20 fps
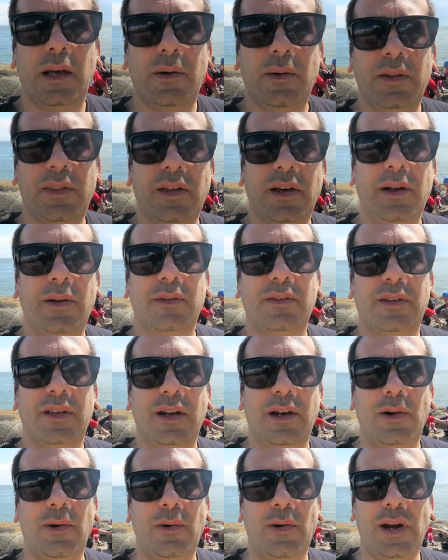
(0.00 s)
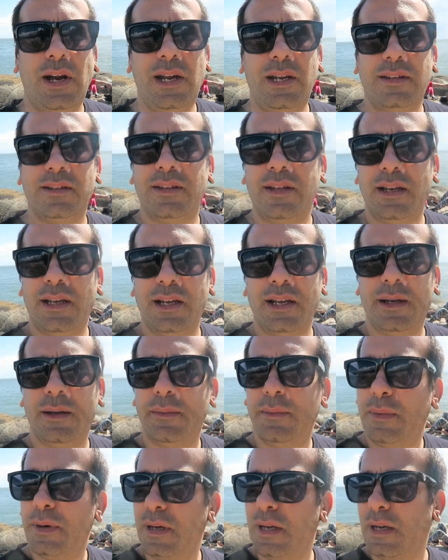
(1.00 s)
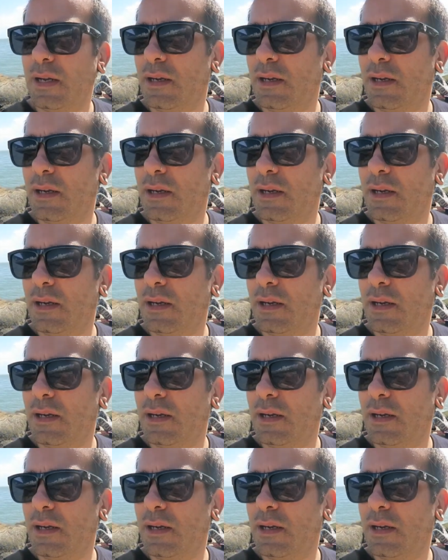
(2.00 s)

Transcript: We thought it was gonna rain today, but